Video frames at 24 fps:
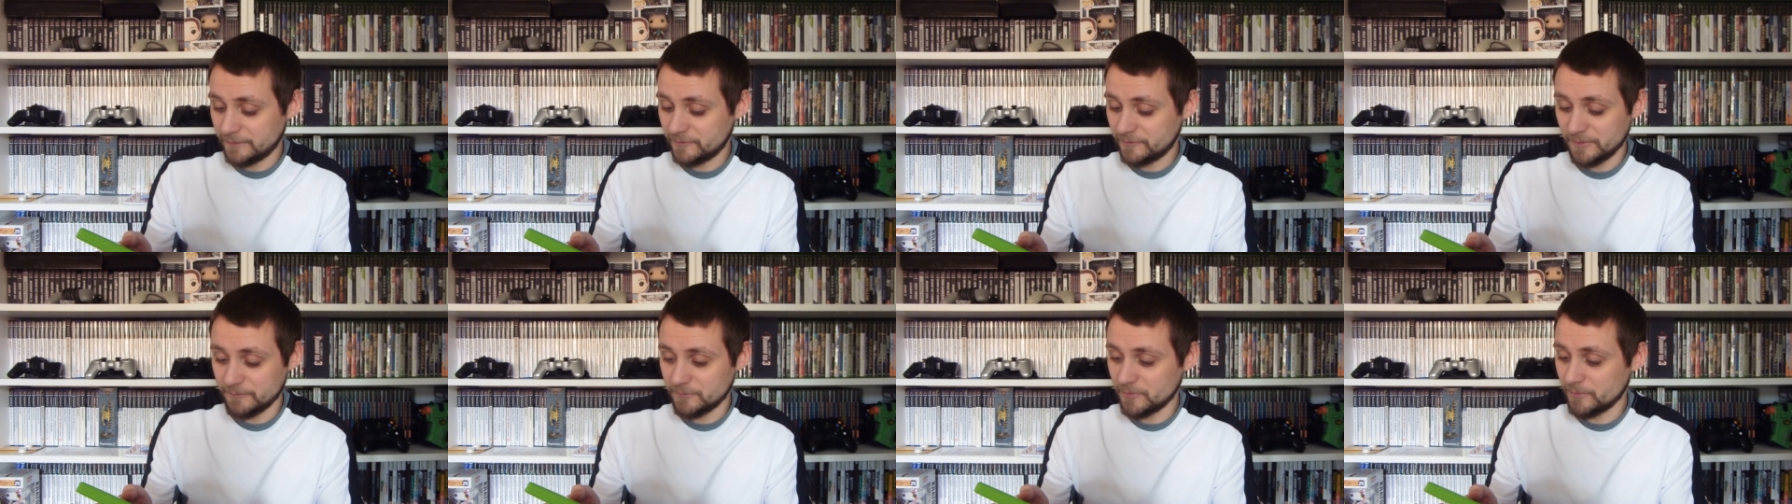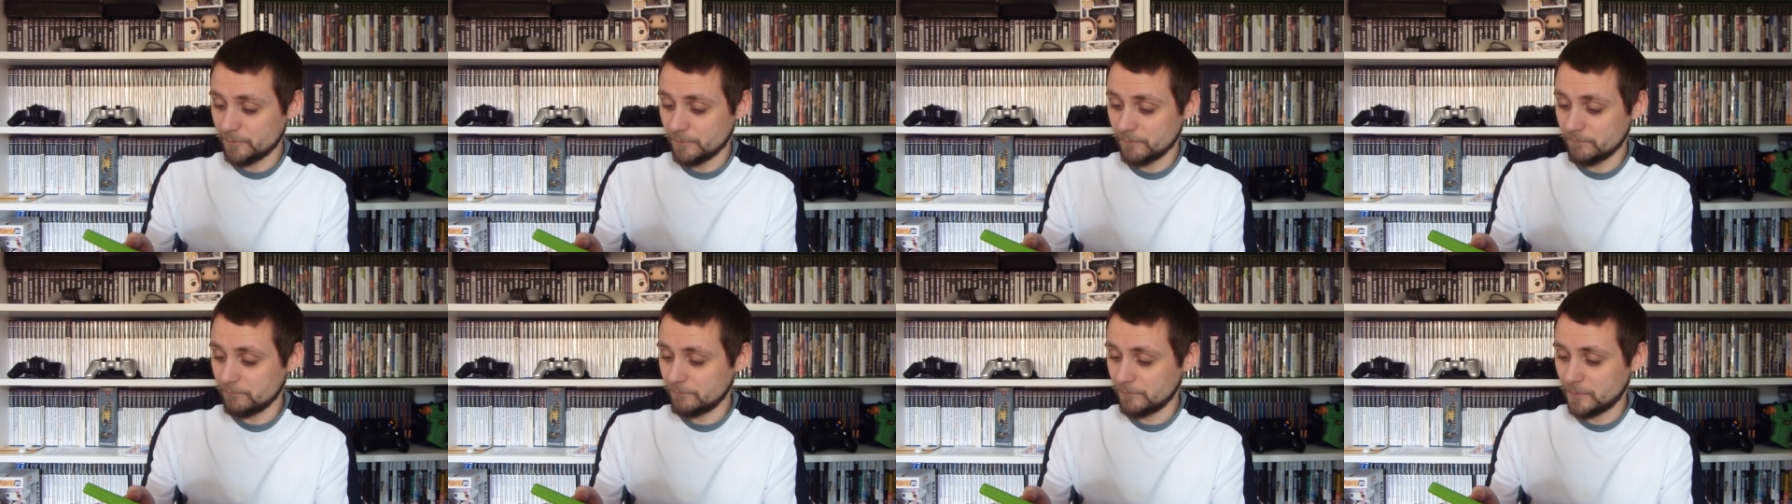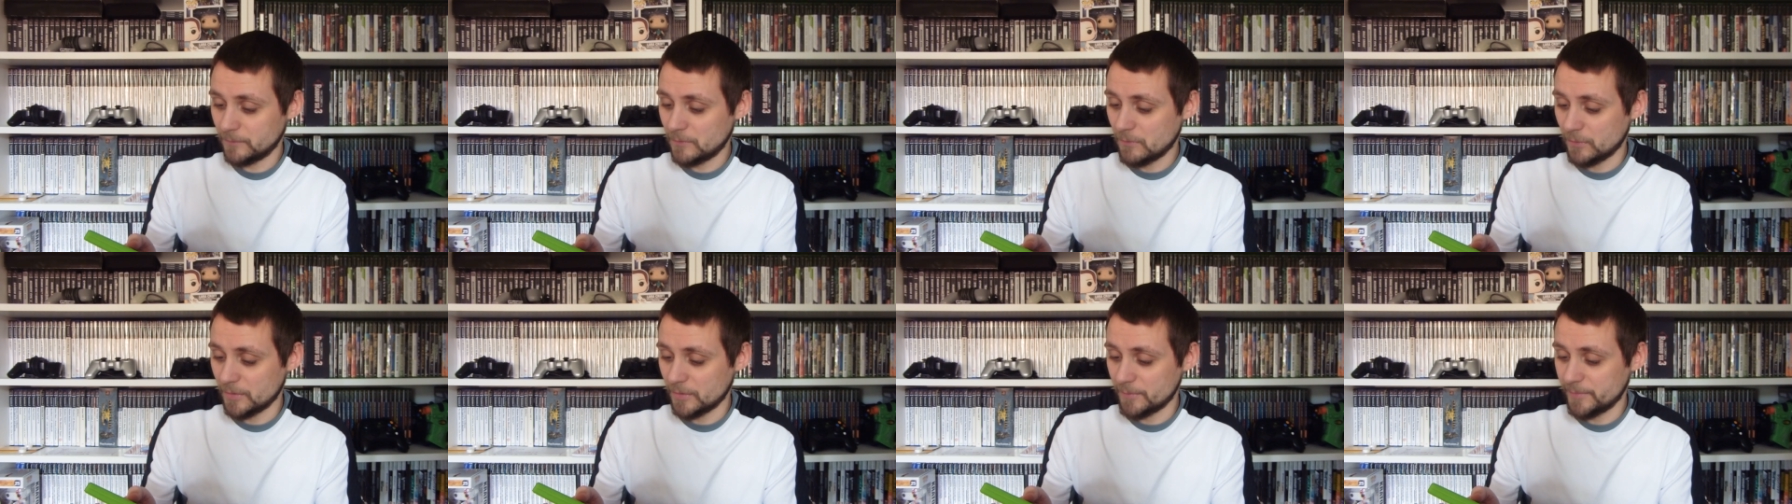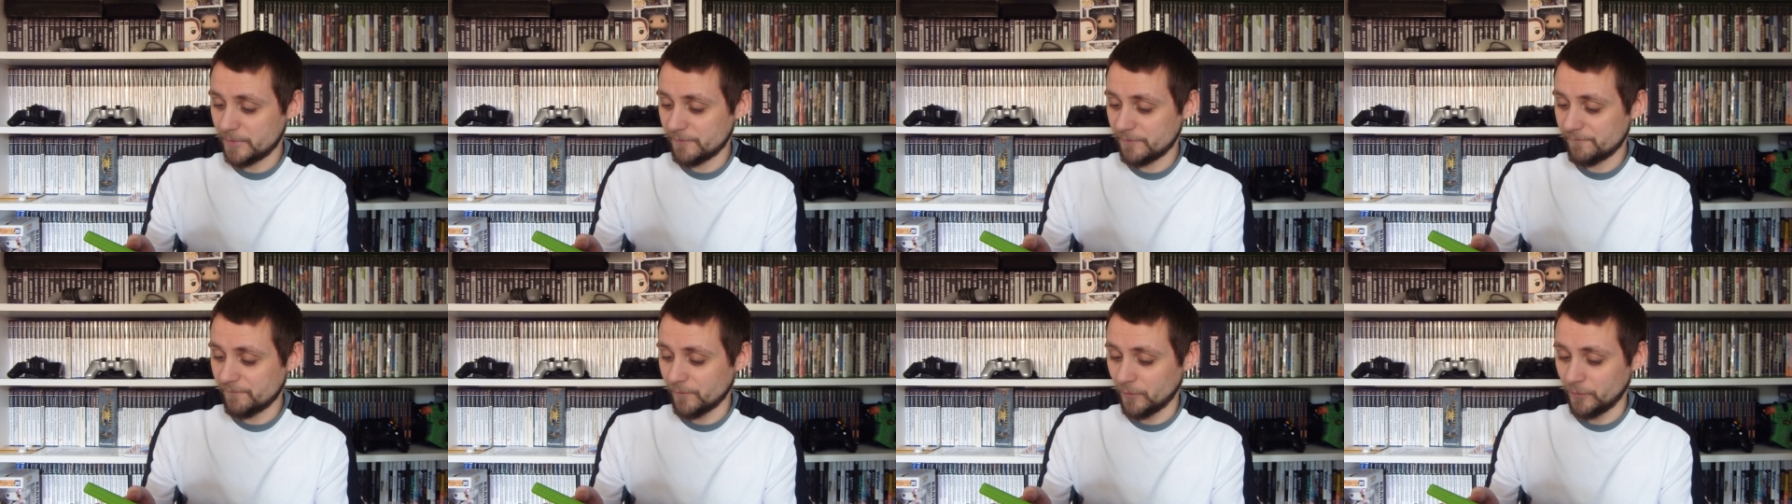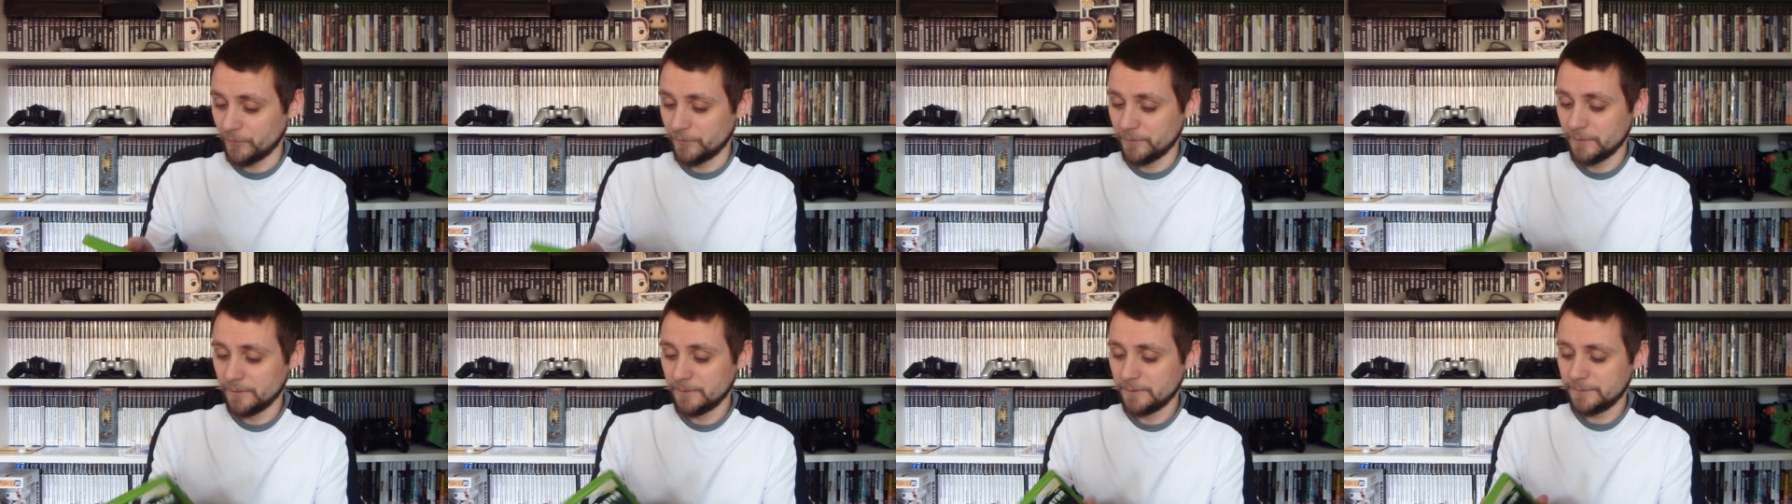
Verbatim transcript: It seems quite a bit of fun.